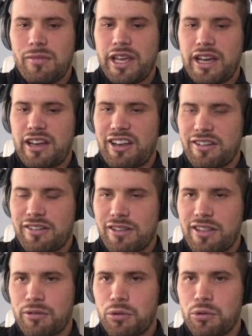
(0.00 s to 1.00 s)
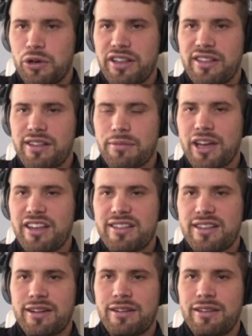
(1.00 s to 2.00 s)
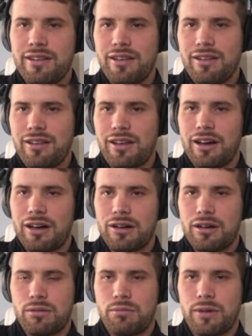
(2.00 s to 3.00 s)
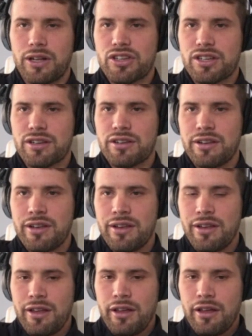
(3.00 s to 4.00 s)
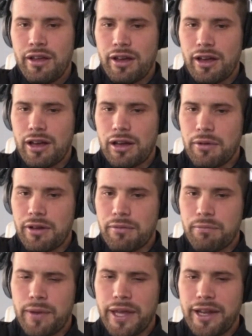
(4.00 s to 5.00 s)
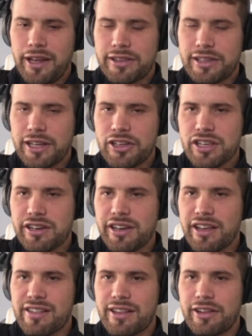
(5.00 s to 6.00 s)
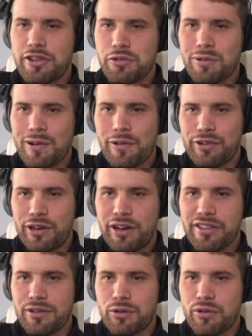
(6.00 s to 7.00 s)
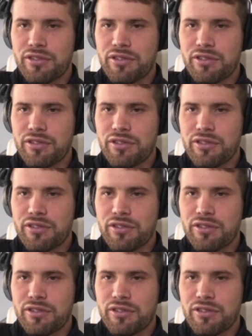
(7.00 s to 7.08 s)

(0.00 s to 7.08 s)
Yeah, it's always amazing how much media attention there is at the Tour de France, and